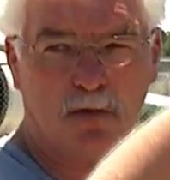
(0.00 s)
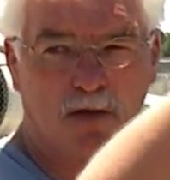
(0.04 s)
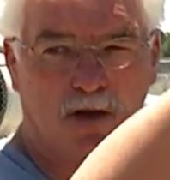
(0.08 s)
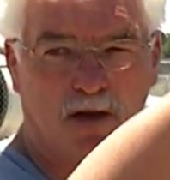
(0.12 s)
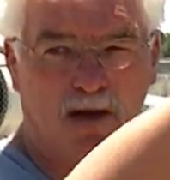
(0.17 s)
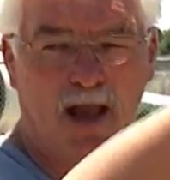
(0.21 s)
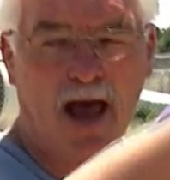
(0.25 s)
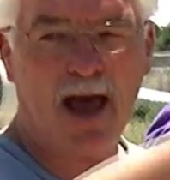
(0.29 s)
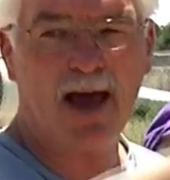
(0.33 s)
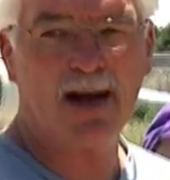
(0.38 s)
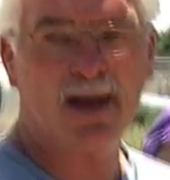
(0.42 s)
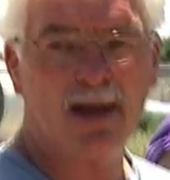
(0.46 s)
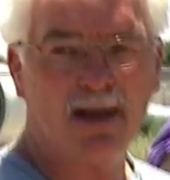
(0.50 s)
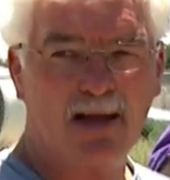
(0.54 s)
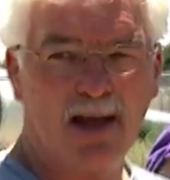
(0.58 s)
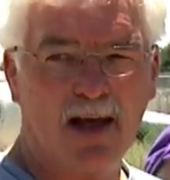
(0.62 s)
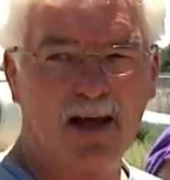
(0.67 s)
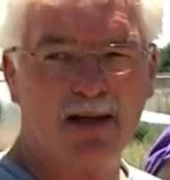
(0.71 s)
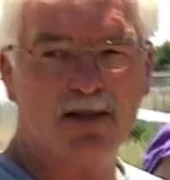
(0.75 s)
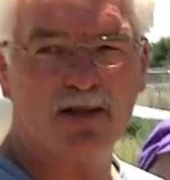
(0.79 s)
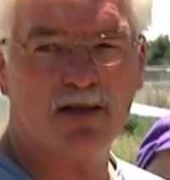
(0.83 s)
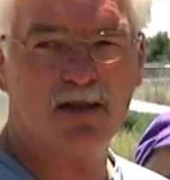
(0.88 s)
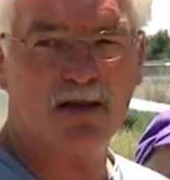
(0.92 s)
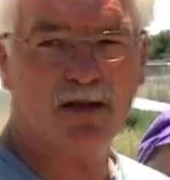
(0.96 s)
The land it
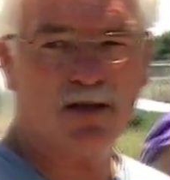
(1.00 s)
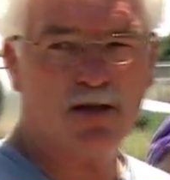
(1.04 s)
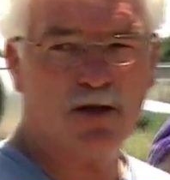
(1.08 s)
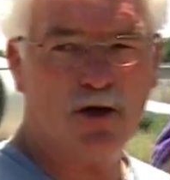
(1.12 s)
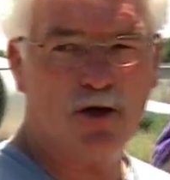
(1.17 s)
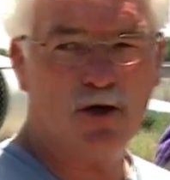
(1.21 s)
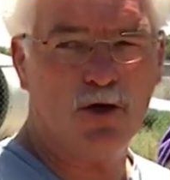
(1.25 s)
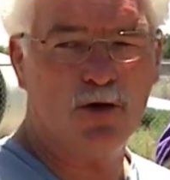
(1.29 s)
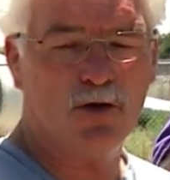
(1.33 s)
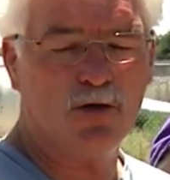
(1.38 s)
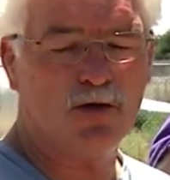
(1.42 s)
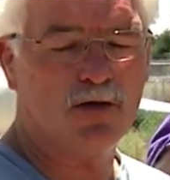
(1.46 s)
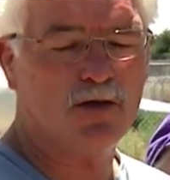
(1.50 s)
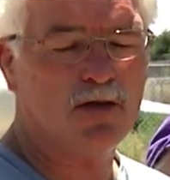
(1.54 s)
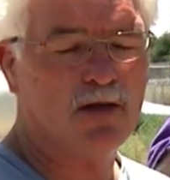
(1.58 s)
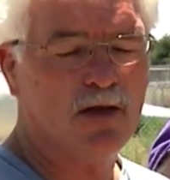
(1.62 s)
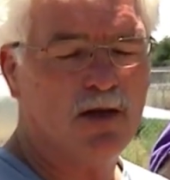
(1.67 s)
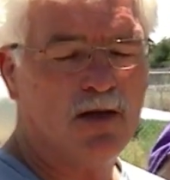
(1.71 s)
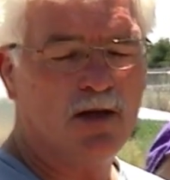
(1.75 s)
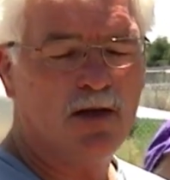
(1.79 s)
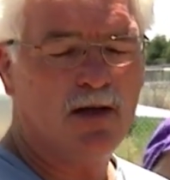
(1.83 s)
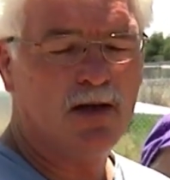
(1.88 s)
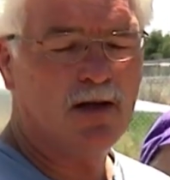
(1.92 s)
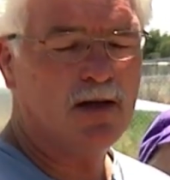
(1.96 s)
takes to use,
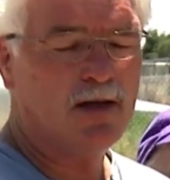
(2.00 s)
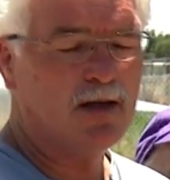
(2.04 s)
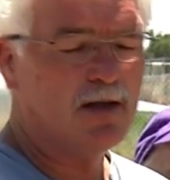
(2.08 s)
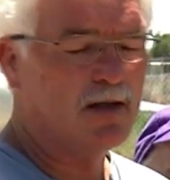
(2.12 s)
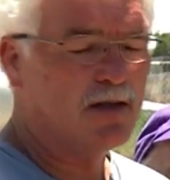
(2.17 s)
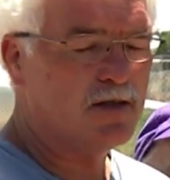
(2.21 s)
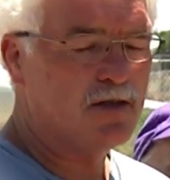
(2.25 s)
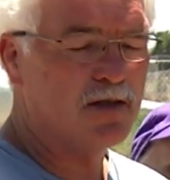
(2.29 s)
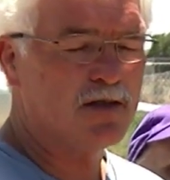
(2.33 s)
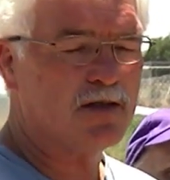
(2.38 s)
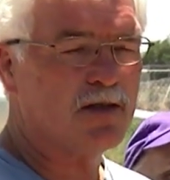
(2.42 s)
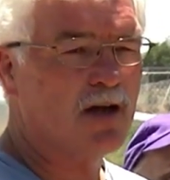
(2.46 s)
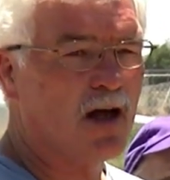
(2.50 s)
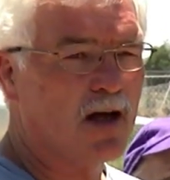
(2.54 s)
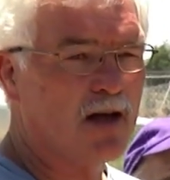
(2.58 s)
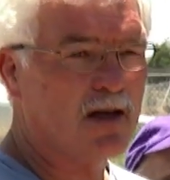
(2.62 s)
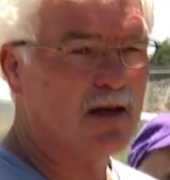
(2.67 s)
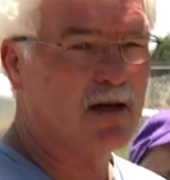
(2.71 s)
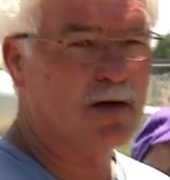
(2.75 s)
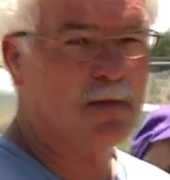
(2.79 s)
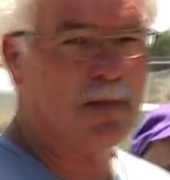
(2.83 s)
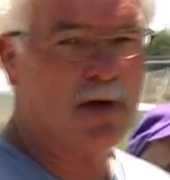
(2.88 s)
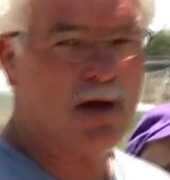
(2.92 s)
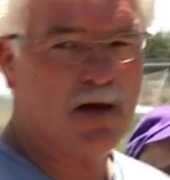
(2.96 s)
it's just not
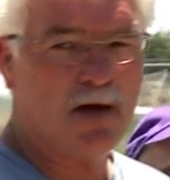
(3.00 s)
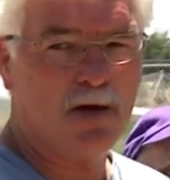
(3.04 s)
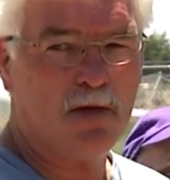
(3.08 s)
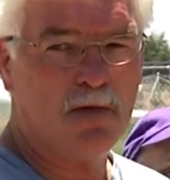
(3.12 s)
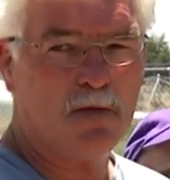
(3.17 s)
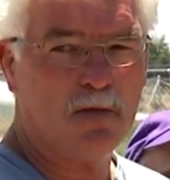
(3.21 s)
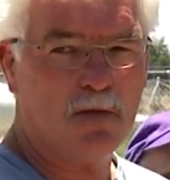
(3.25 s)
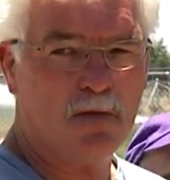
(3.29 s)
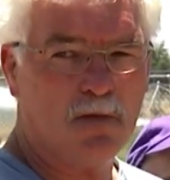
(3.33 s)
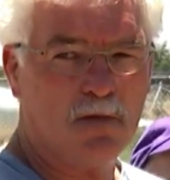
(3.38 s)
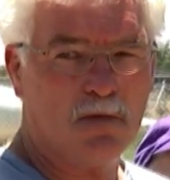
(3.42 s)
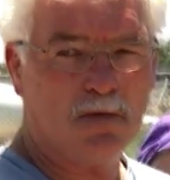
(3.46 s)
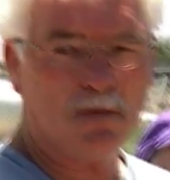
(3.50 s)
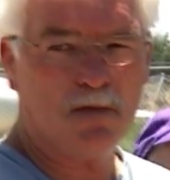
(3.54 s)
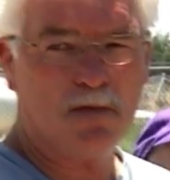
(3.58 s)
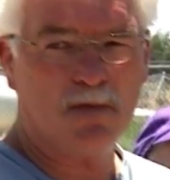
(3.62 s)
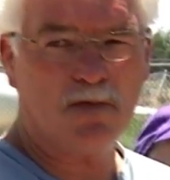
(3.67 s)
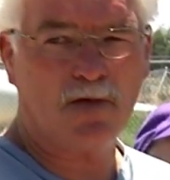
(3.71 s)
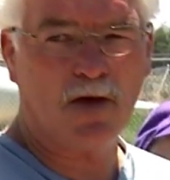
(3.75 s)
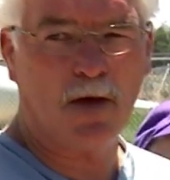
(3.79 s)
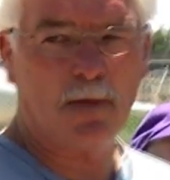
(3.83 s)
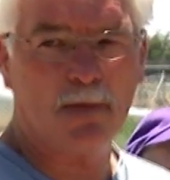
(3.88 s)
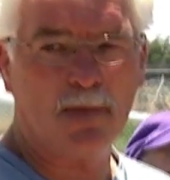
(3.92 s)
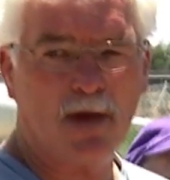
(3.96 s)
going to be
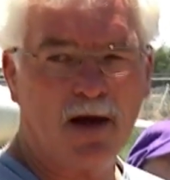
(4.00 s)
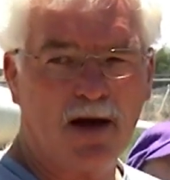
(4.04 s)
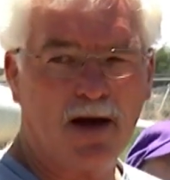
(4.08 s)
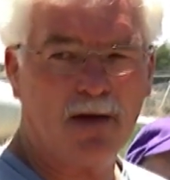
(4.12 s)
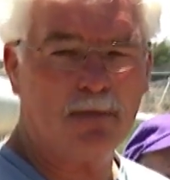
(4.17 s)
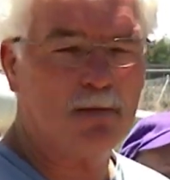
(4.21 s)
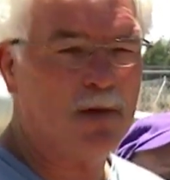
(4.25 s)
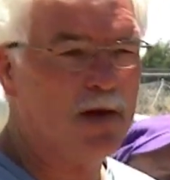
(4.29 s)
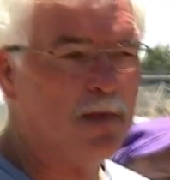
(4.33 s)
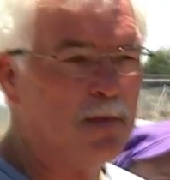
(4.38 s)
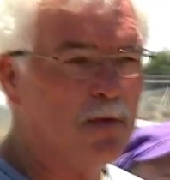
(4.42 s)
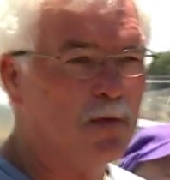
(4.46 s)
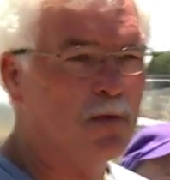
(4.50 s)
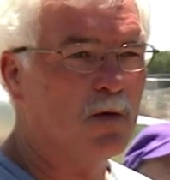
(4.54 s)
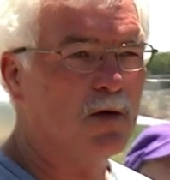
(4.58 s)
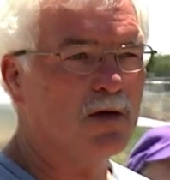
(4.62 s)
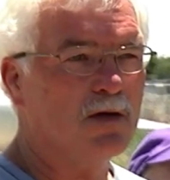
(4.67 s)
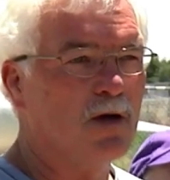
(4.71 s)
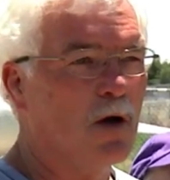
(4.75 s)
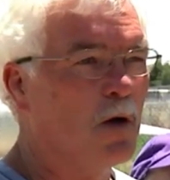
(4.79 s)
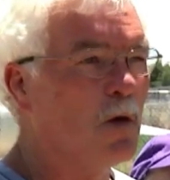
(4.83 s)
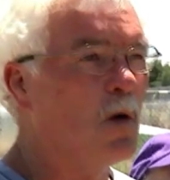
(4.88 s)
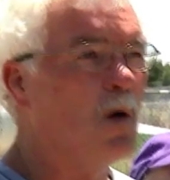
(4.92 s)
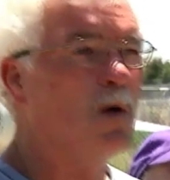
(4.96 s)
something that people will
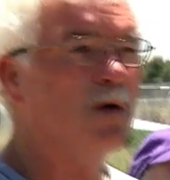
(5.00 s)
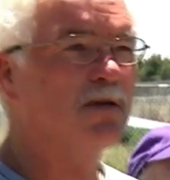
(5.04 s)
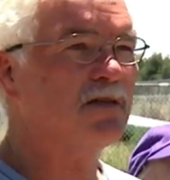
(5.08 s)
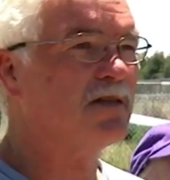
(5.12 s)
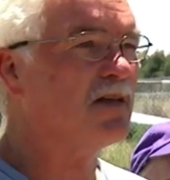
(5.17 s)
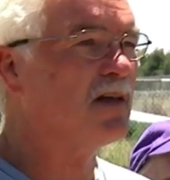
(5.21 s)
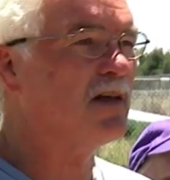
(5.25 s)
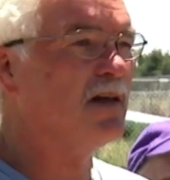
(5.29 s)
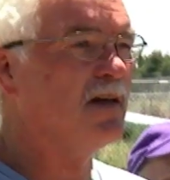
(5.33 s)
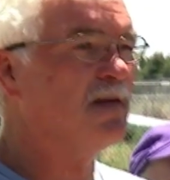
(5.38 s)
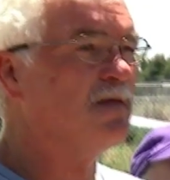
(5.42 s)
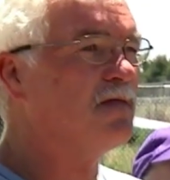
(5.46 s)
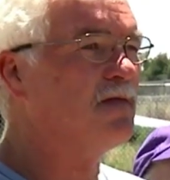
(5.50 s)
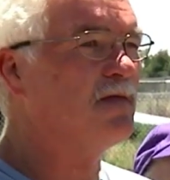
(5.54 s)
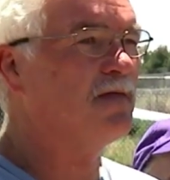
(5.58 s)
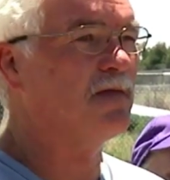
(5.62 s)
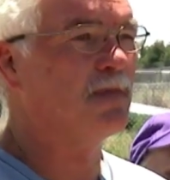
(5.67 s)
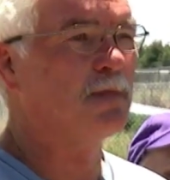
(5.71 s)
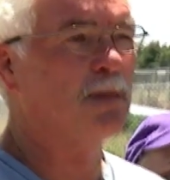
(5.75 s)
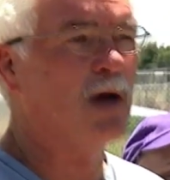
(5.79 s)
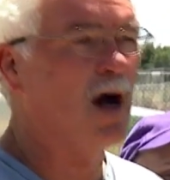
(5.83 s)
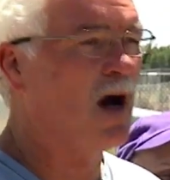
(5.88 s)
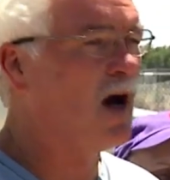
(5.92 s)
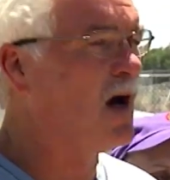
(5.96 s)
go, oh, it's the gift
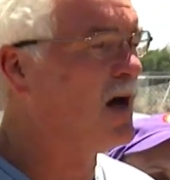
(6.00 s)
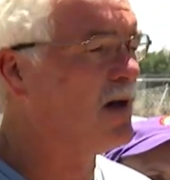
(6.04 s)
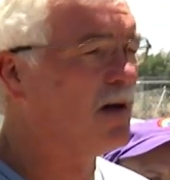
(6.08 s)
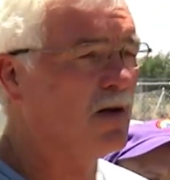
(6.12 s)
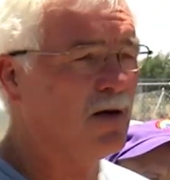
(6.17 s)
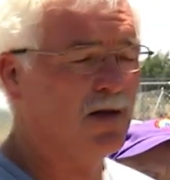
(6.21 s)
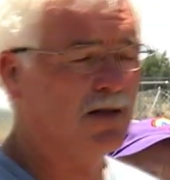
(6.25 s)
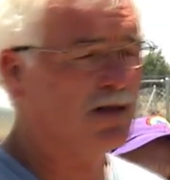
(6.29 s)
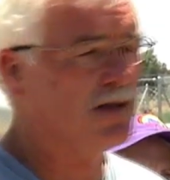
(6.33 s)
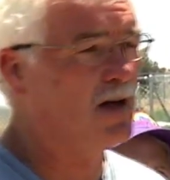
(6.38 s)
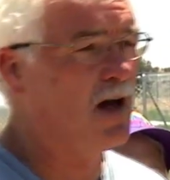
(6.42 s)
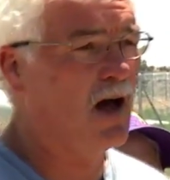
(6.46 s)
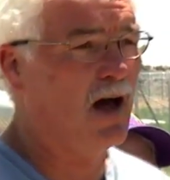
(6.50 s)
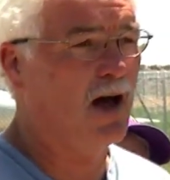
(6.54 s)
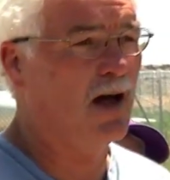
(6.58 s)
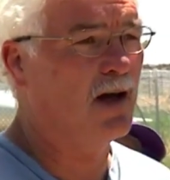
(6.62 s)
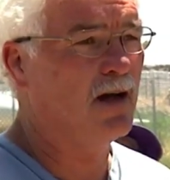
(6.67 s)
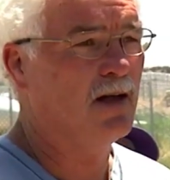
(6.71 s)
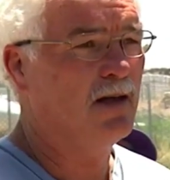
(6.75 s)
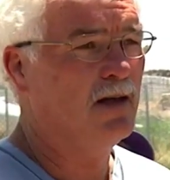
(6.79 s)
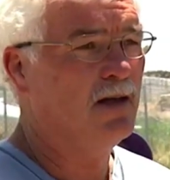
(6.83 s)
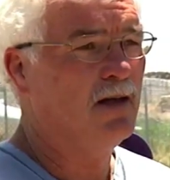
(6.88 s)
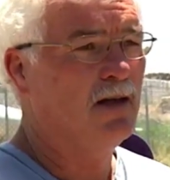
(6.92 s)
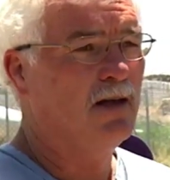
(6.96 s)
of God. No, it's
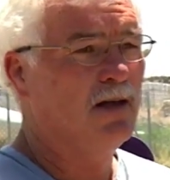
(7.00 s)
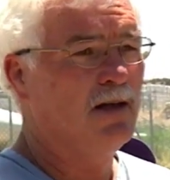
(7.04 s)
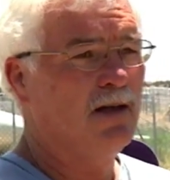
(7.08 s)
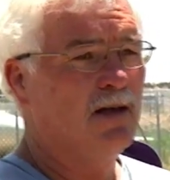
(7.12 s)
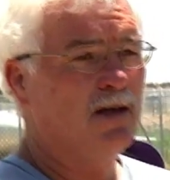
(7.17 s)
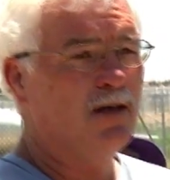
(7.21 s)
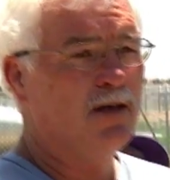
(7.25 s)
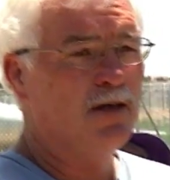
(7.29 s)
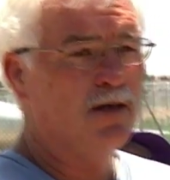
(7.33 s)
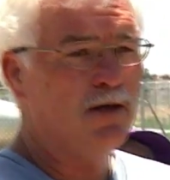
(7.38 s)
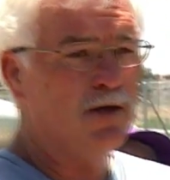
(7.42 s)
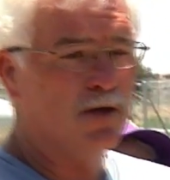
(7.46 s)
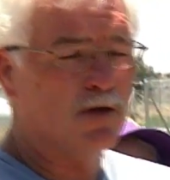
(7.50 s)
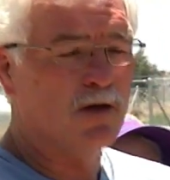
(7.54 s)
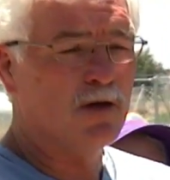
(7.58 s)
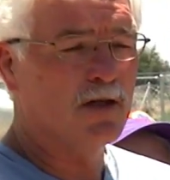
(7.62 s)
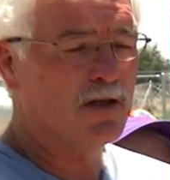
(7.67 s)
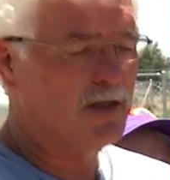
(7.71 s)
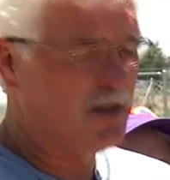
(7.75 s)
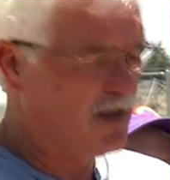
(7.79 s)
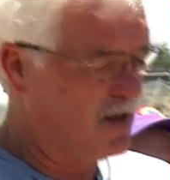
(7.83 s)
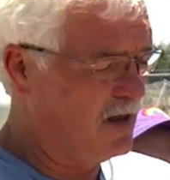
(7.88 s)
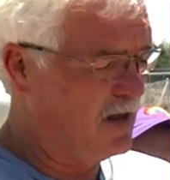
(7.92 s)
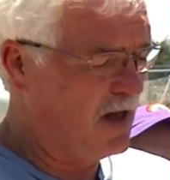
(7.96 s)
not. You're going
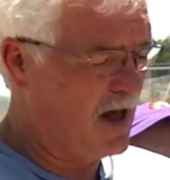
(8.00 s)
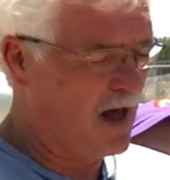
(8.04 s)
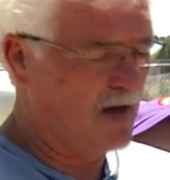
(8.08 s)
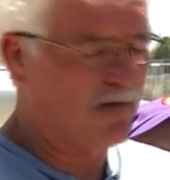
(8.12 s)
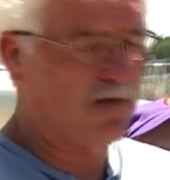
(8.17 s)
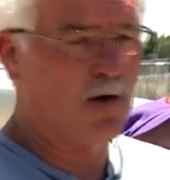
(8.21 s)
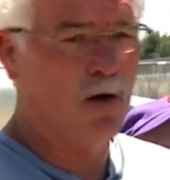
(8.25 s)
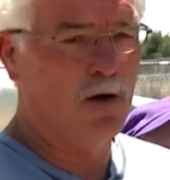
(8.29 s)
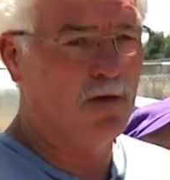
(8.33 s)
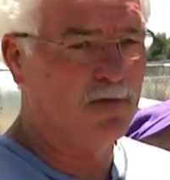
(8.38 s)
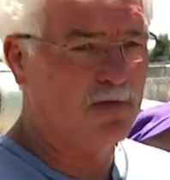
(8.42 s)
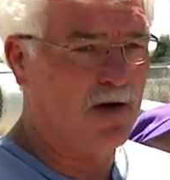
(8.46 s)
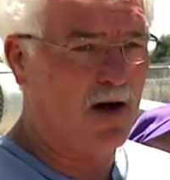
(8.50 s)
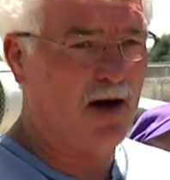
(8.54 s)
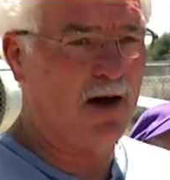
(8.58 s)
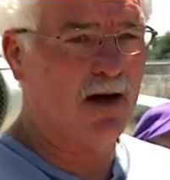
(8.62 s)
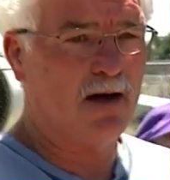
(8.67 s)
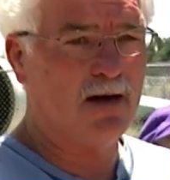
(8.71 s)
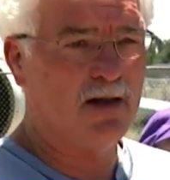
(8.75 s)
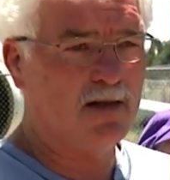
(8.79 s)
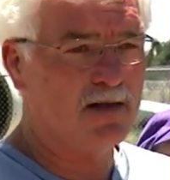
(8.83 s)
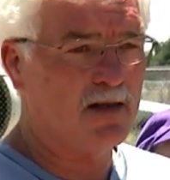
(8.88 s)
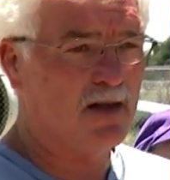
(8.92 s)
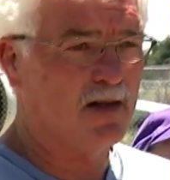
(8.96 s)
to still have
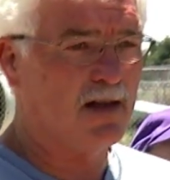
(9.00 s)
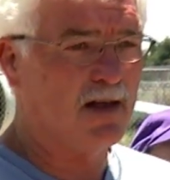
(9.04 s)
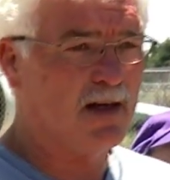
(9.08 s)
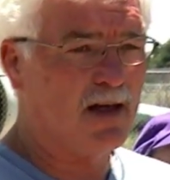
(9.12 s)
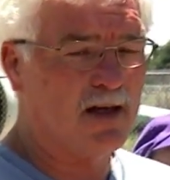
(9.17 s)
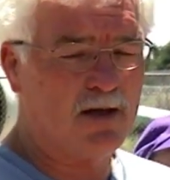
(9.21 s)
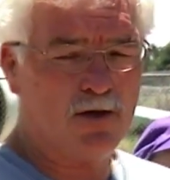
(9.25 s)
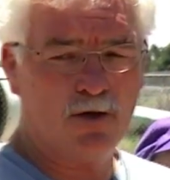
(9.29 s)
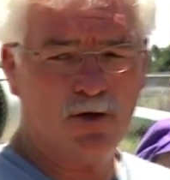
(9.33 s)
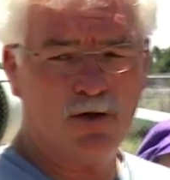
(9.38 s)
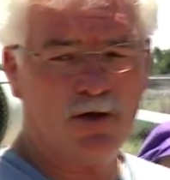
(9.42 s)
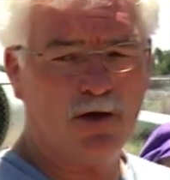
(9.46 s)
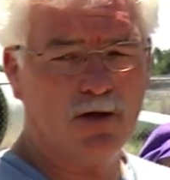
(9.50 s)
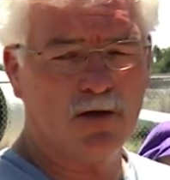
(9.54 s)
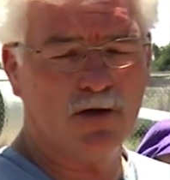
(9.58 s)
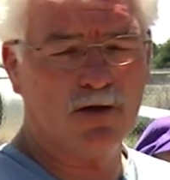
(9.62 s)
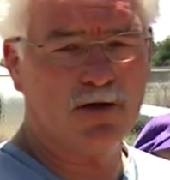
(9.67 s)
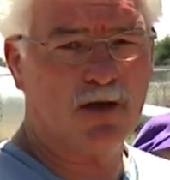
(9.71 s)
coal-fired until they get nuclear